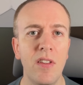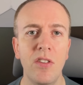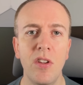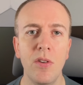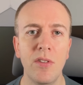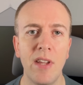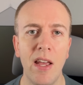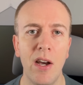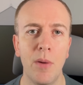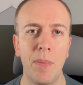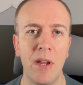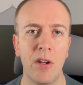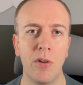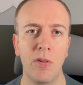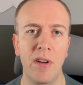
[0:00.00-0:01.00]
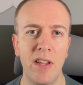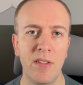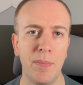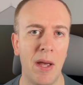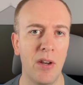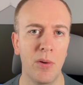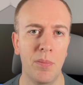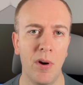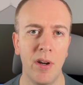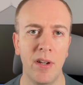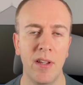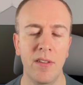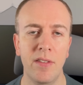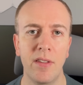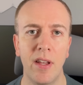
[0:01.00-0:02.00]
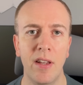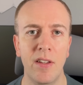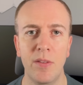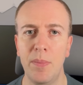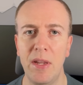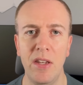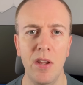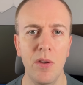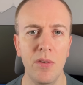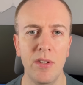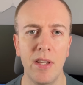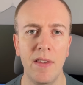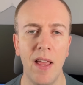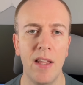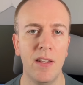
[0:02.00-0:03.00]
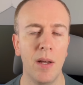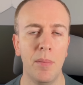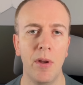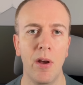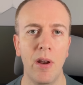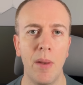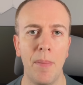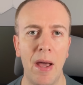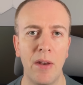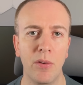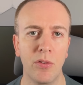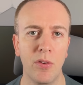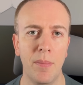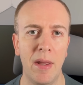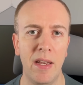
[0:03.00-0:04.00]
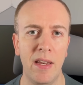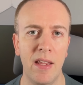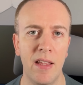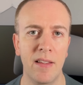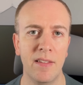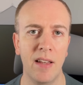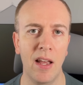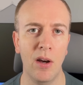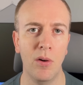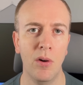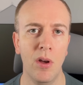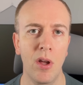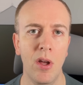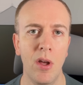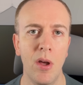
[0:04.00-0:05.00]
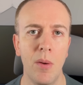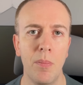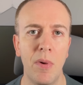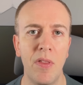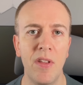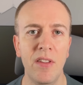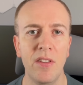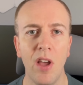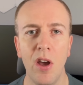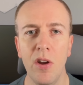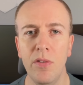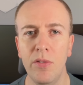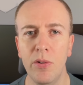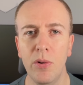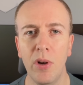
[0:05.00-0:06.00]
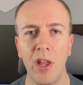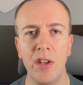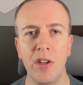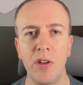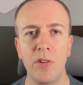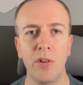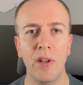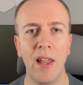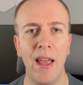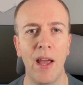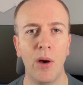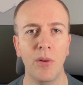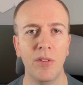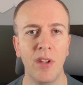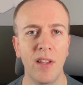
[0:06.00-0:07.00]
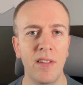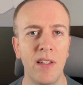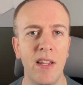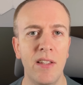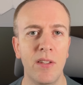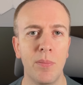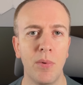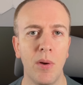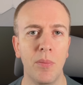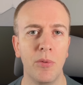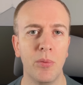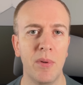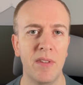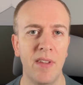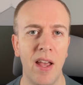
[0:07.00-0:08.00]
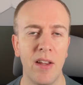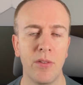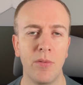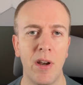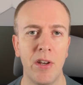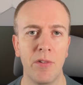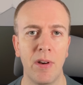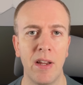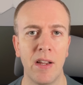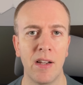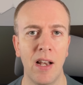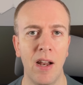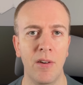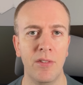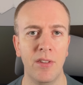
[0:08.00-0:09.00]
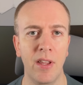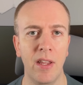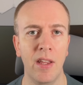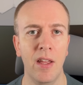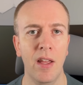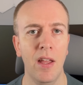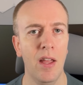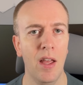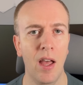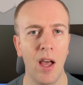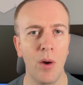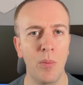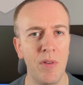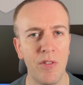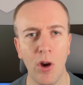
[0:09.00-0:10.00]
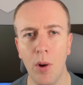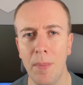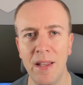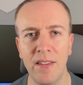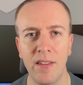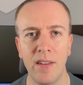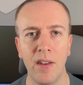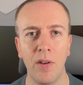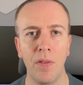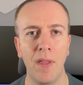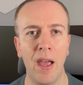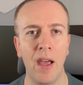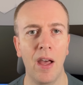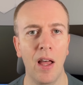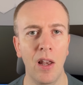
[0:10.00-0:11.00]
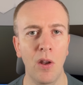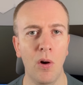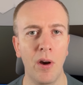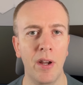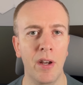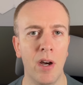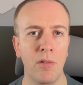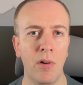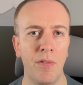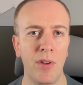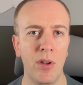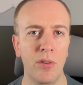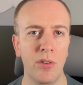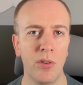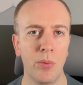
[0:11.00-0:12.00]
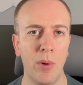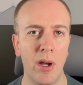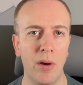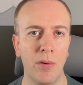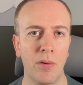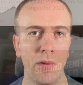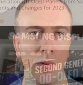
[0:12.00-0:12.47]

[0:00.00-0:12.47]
is used to help increase panel brightness, and it's been used in their WOLED panels for many years now, but this overall unusual layout does lead to problems with text rendering and clarity, and we've commented on that a lot in our reviews as well.